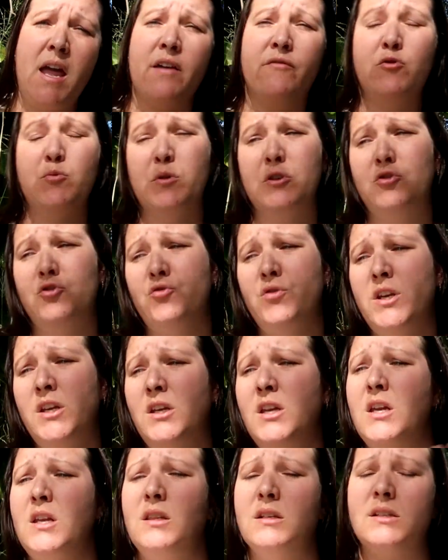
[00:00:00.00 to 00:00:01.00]
Have you been
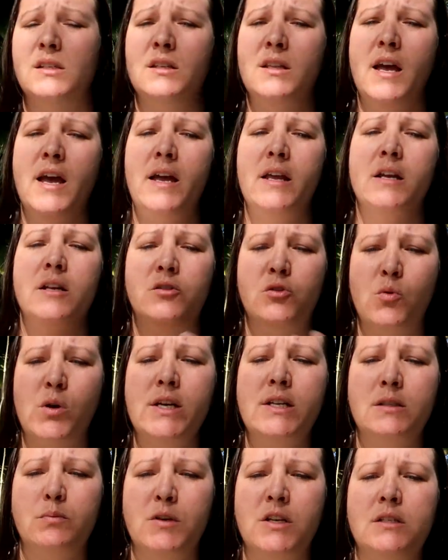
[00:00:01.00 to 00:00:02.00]
drinking, this and that? And so I
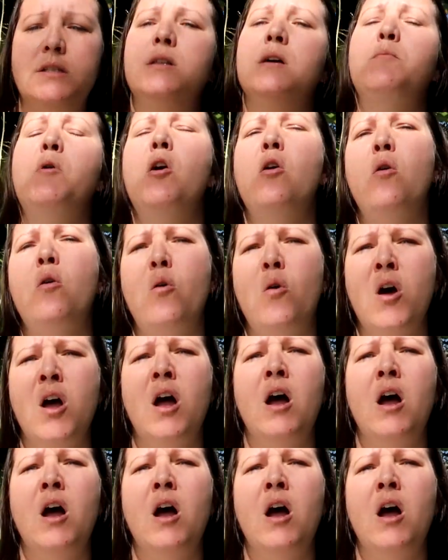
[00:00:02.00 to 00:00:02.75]
explained to them, oh,